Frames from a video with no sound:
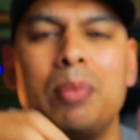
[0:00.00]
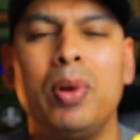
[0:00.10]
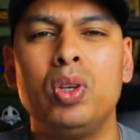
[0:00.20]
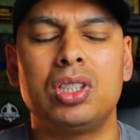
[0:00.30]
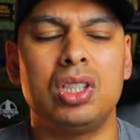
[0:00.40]
I
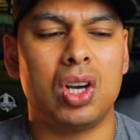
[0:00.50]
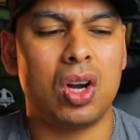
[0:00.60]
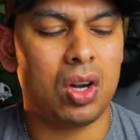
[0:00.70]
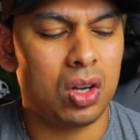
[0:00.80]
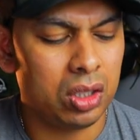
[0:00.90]
posted
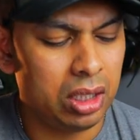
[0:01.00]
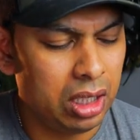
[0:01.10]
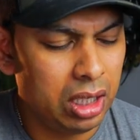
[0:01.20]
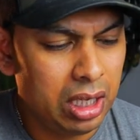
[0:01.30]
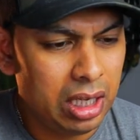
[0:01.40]

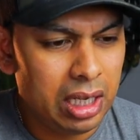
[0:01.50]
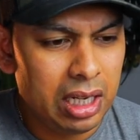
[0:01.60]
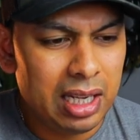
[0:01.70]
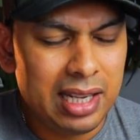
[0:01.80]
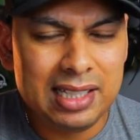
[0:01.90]
on
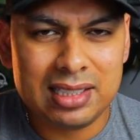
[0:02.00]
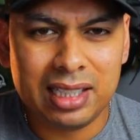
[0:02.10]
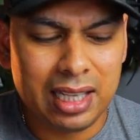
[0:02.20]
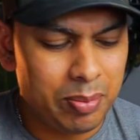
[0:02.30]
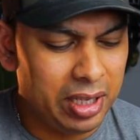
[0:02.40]

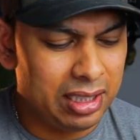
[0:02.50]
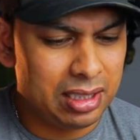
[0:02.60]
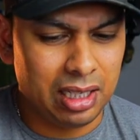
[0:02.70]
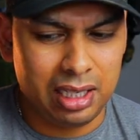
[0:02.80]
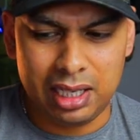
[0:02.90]
Instagram
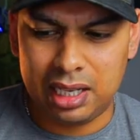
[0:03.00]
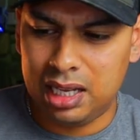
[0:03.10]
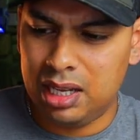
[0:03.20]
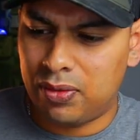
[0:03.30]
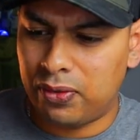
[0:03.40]
recently,
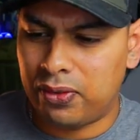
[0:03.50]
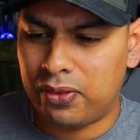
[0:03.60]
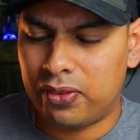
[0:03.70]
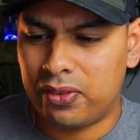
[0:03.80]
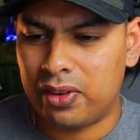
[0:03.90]

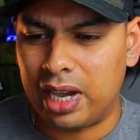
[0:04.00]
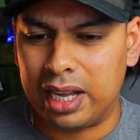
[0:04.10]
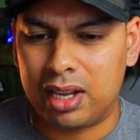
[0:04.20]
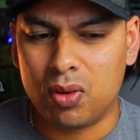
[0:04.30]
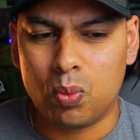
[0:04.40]
if
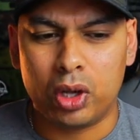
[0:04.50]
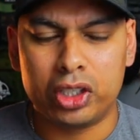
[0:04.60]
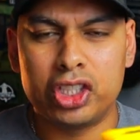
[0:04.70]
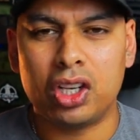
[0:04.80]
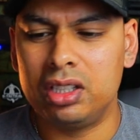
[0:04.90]
like
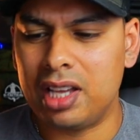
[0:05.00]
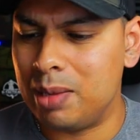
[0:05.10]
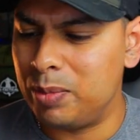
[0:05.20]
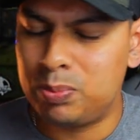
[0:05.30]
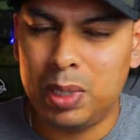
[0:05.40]
what shot
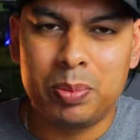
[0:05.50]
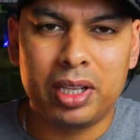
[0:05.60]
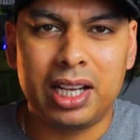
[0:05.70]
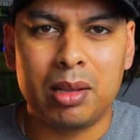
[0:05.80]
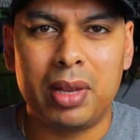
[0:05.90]
timers
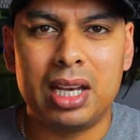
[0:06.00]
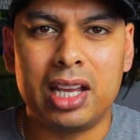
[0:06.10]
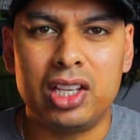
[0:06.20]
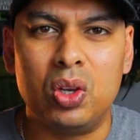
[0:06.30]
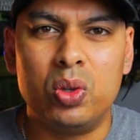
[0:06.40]
people recommend
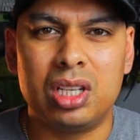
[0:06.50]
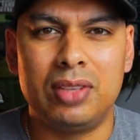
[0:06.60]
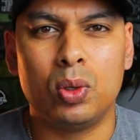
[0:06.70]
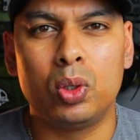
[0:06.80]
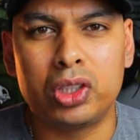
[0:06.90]
I use and
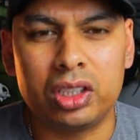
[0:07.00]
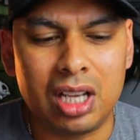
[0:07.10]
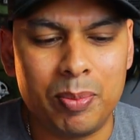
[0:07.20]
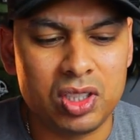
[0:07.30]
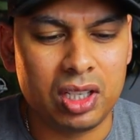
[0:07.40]
if all shot
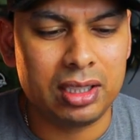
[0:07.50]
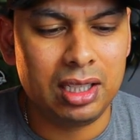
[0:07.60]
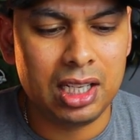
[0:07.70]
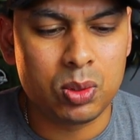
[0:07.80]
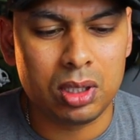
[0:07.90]
timers are
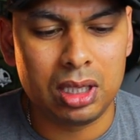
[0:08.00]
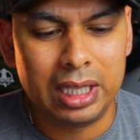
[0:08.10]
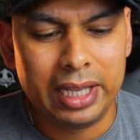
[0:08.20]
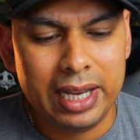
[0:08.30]
created equal.